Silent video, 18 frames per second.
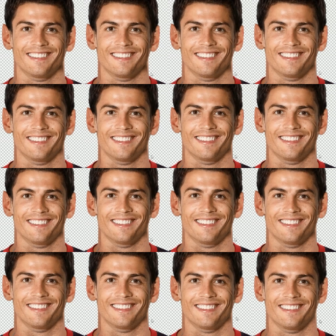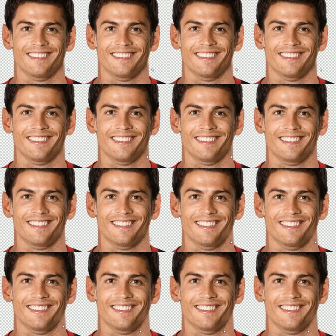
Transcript: (silence)